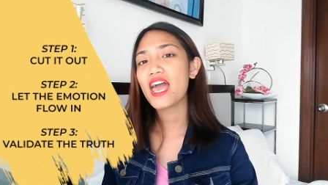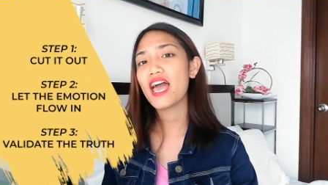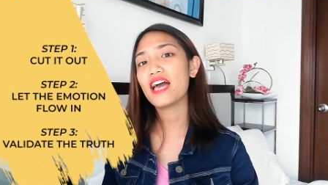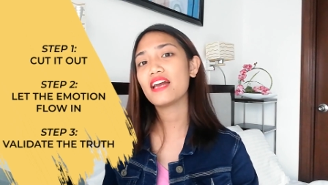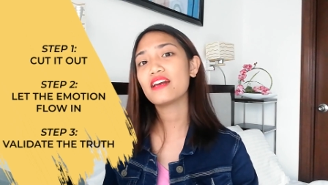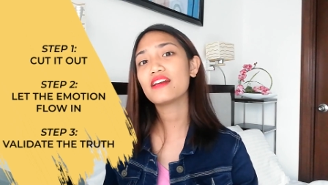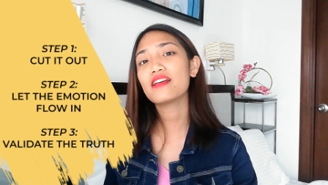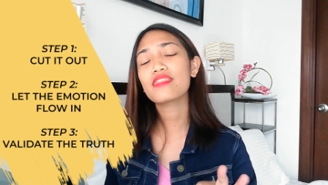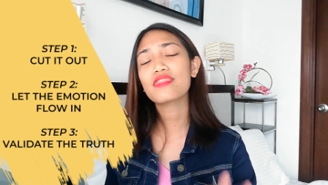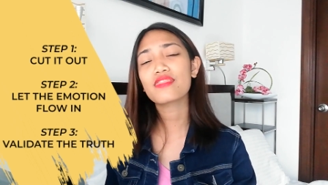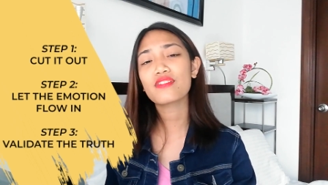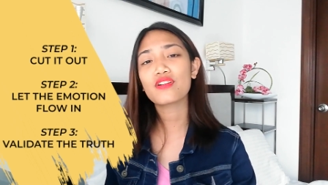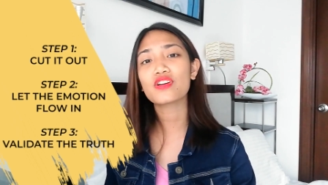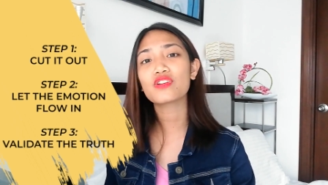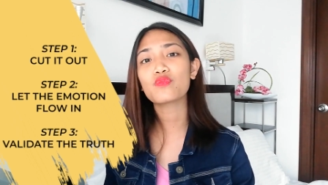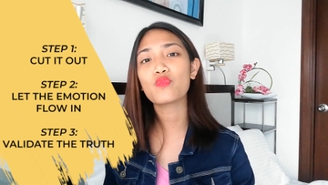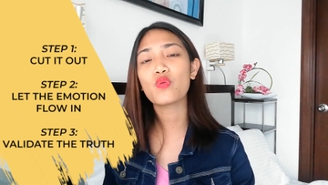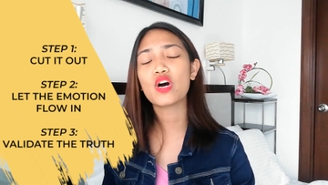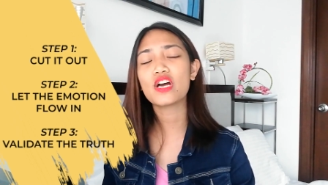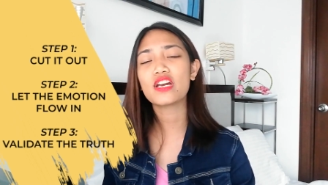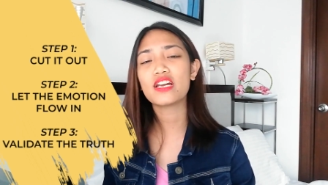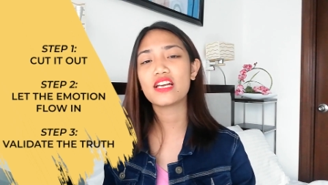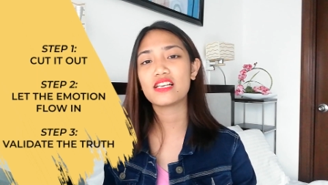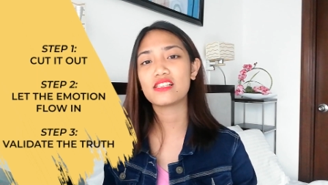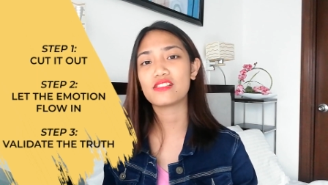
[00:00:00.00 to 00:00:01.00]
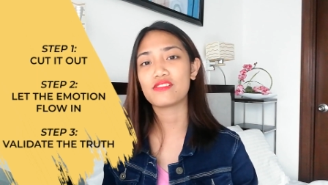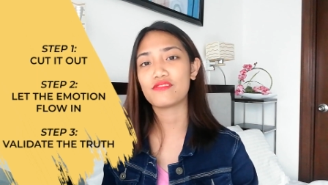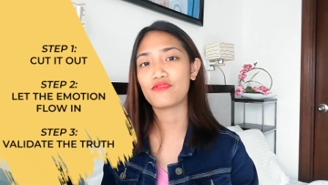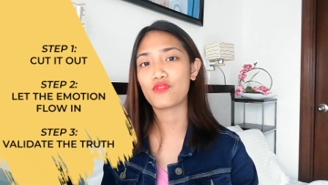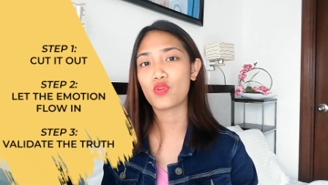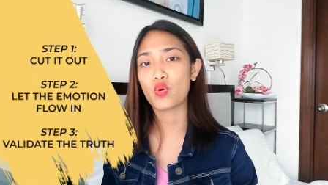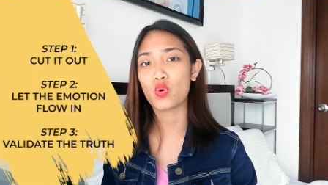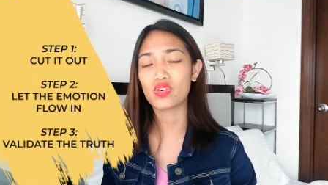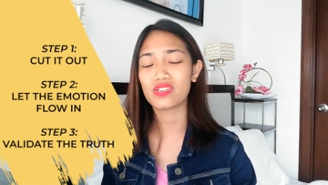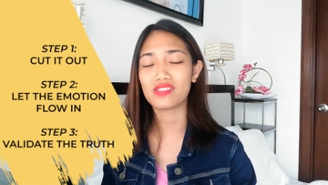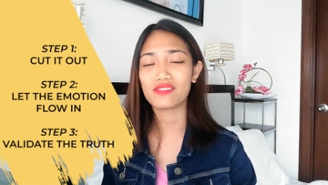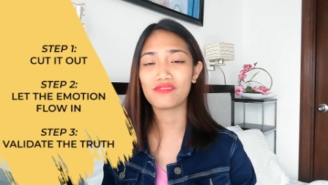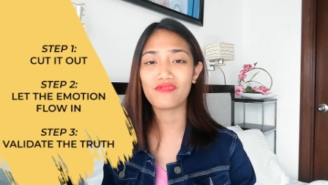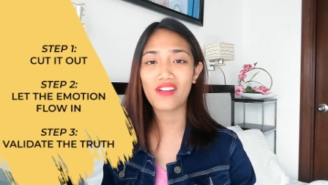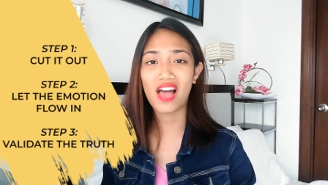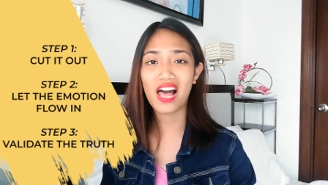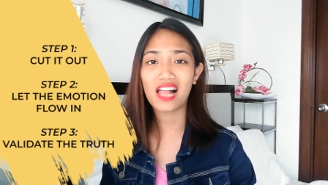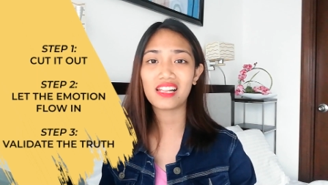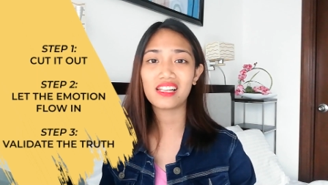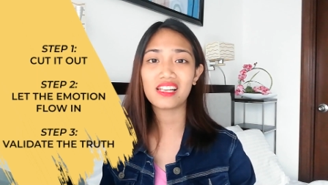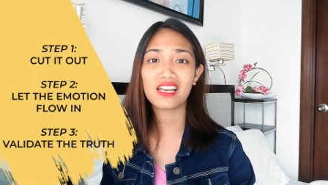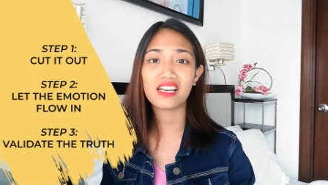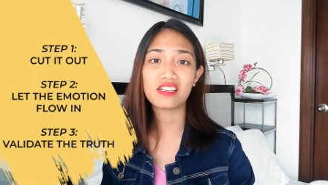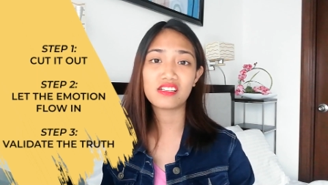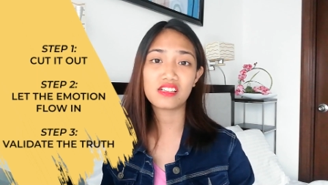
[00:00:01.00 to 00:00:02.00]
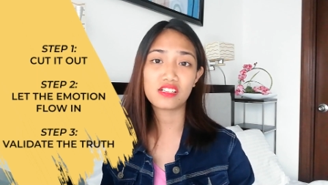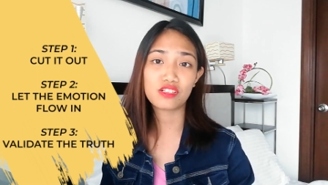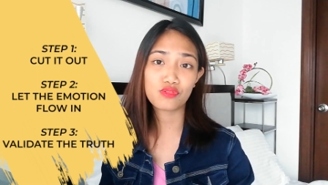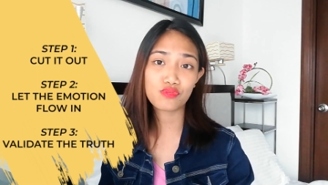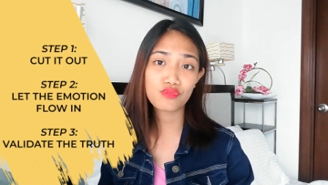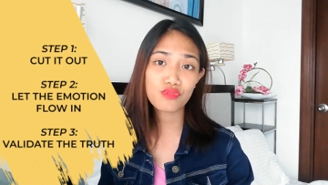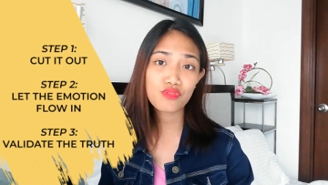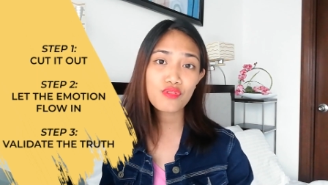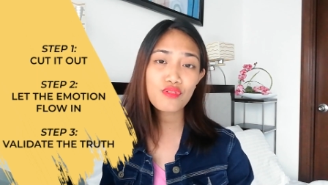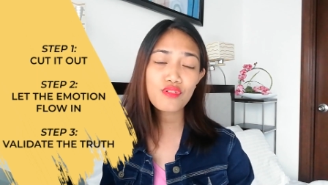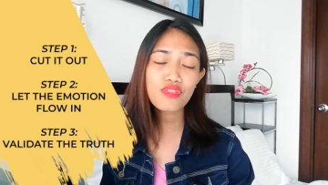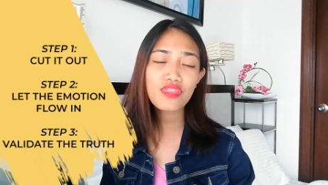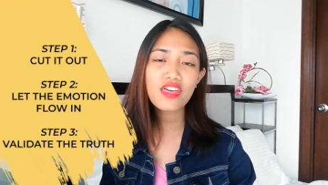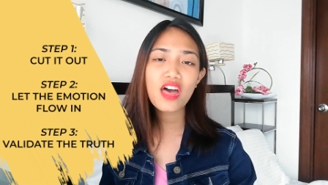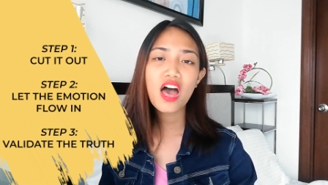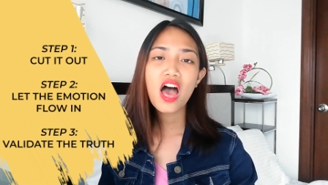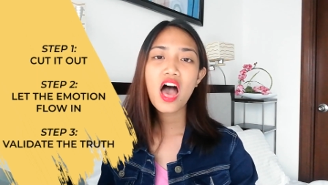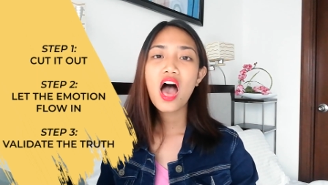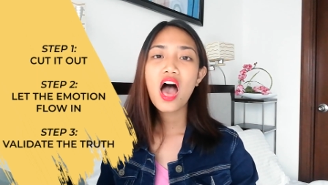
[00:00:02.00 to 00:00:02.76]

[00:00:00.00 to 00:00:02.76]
And the third one is, of course, validate the truth.